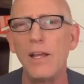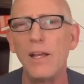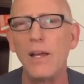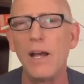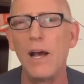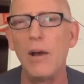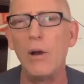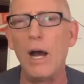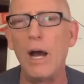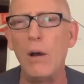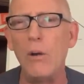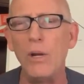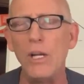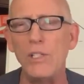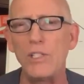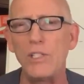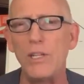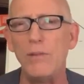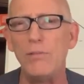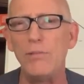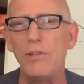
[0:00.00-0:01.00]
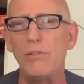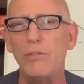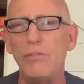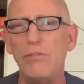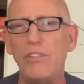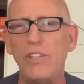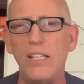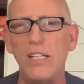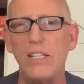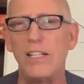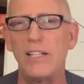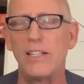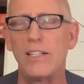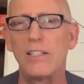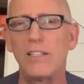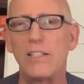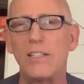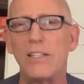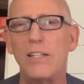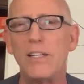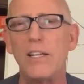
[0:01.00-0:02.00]
I, I want to see if you feel it.
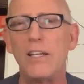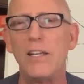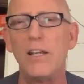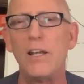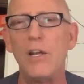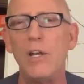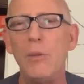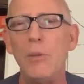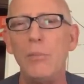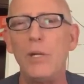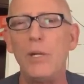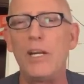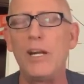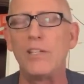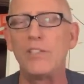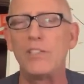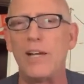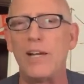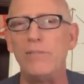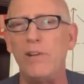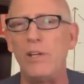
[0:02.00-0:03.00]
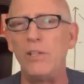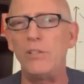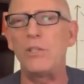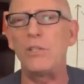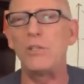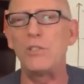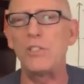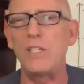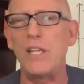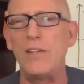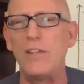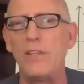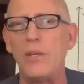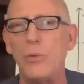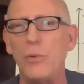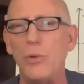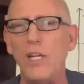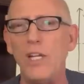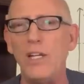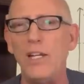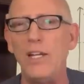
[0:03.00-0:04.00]
Because I've also said that
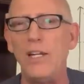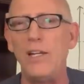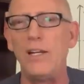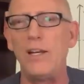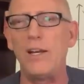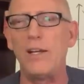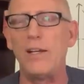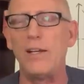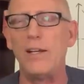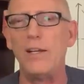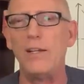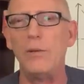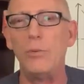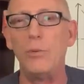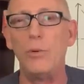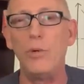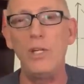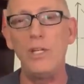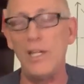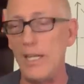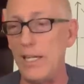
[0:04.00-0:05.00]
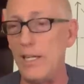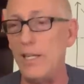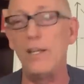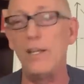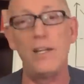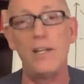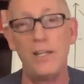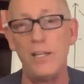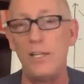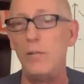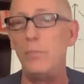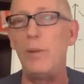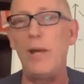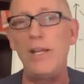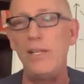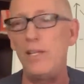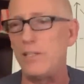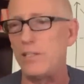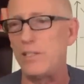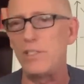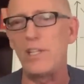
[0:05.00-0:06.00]
we need, a, we need an
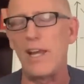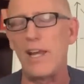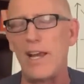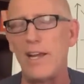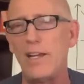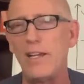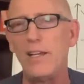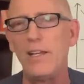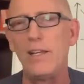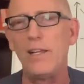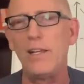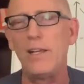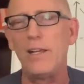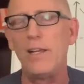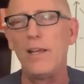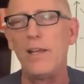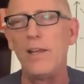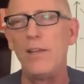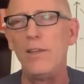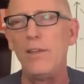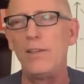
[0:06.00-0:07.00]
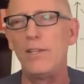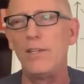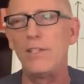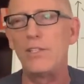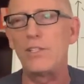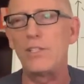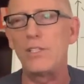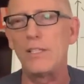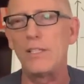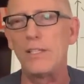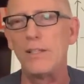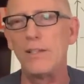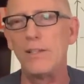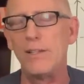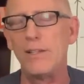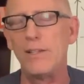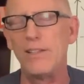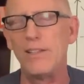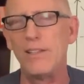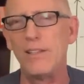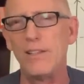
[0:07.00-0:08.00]
Independence Day. This,
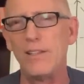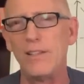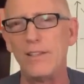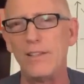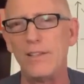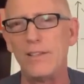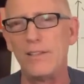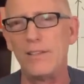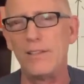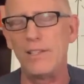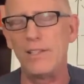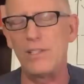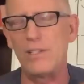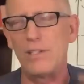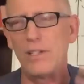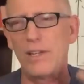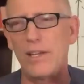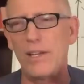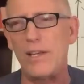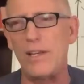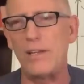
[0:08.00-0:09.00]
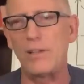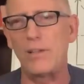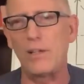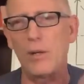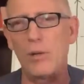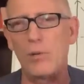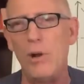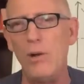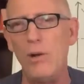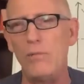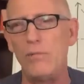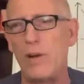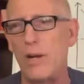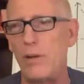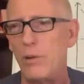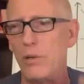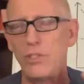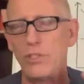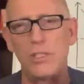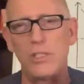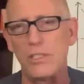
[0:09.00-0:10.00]
this uh,
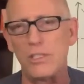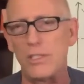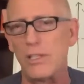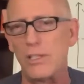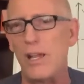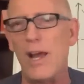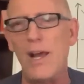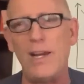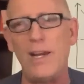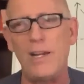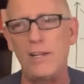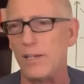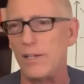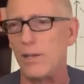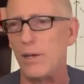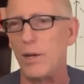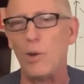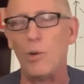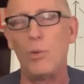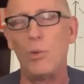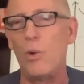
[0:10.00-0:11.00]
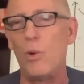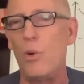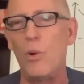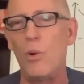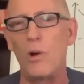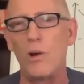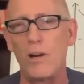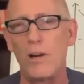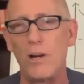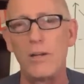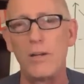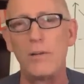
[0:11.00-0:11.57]
coronavirus is like a, a war.